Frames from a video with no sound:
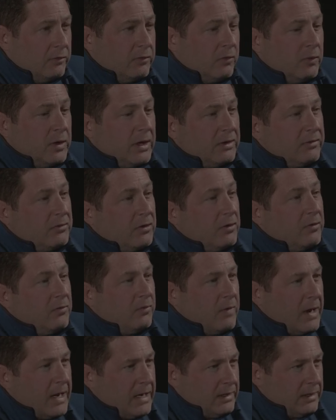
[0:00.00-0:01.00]
So when I
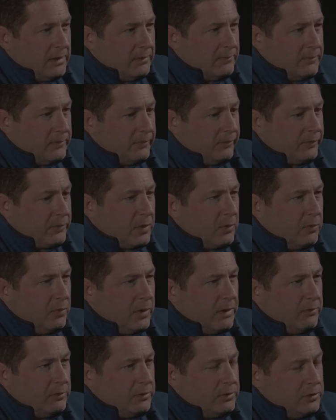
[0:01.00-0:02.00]
started writing,
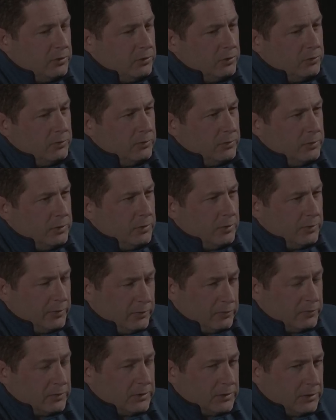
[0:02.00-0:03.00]
what I would do, you
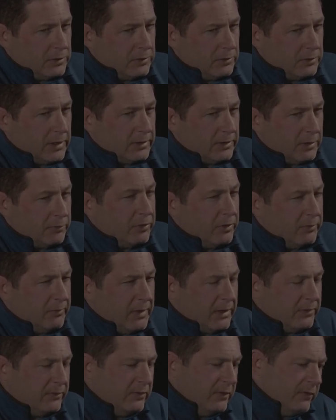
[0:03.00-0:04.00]
know, this was still like the
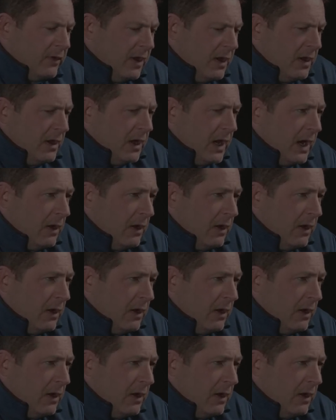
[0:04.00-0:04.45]
print magazines.